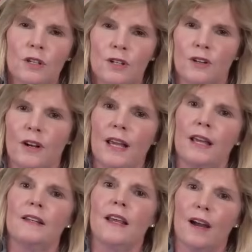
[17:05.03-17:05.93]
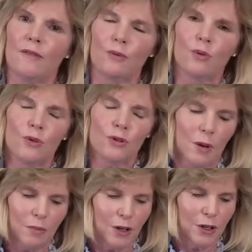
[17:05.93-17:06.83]
in your hand, have the rules
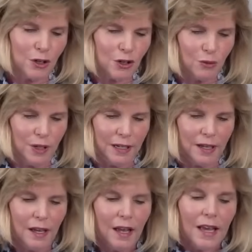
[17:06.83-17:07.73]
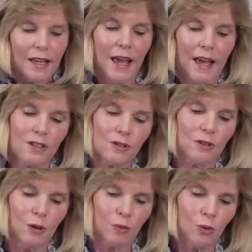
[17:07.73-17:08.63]
up on your screen. Yes,
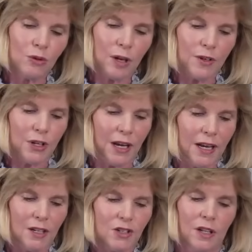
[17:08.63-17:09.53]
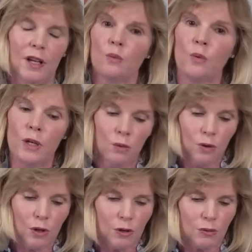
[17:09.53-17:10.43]
the rules have changed and we will
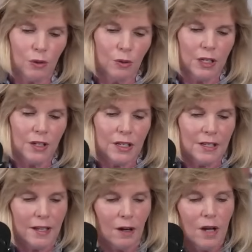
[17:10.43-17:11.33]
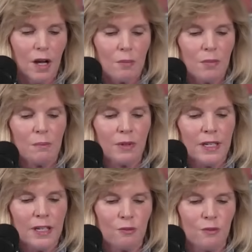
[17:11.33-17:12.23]
go through in detail, but
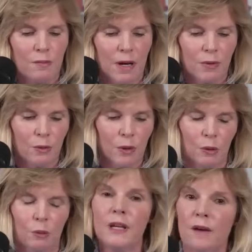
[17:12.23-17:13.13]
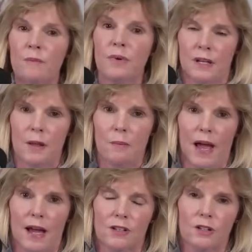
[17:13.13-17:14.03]
please remember where we have been in the
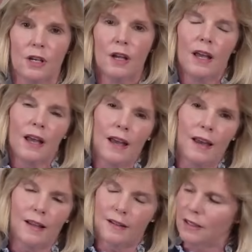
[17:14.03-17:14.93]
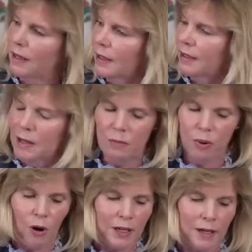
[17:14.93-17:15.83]
past. And again,
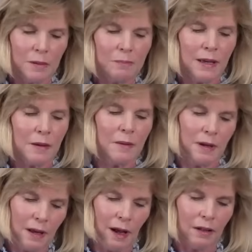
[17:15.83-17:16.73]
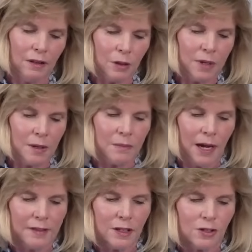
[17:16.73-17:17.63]
Paul hit a little bit
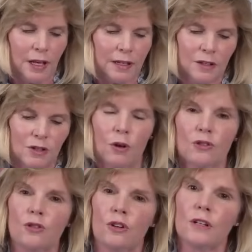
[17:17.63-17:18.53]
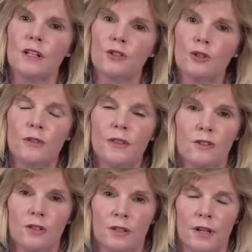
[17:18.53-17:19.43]
about this, that this all started in
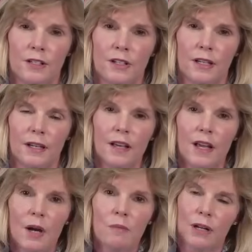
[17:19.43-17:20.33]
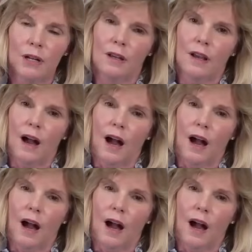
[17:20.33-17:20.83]
2019, but